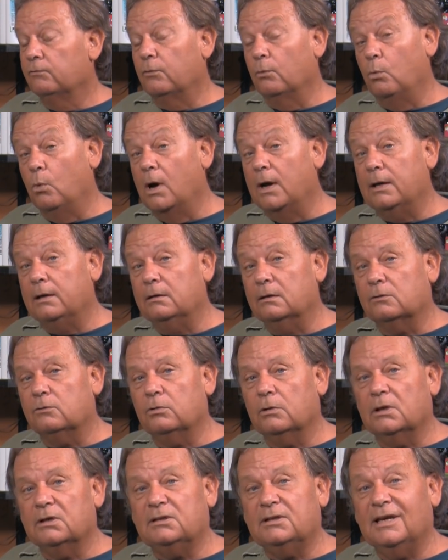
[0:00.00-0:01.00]
For one,
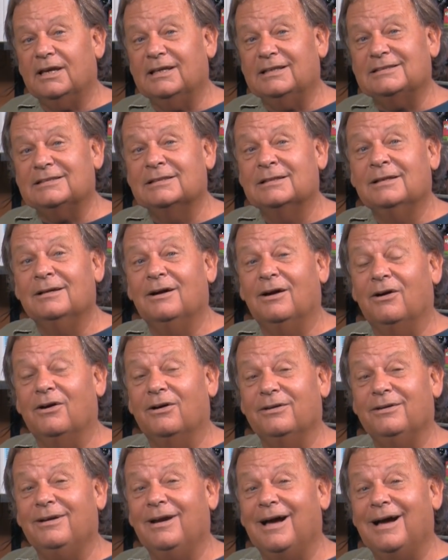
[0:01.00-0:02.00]
acrylic tanks
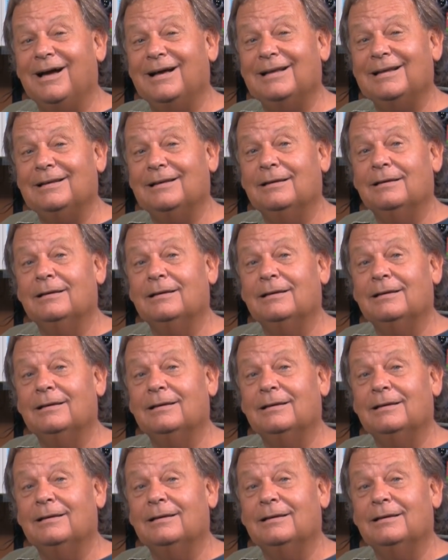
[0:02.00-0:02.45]
are not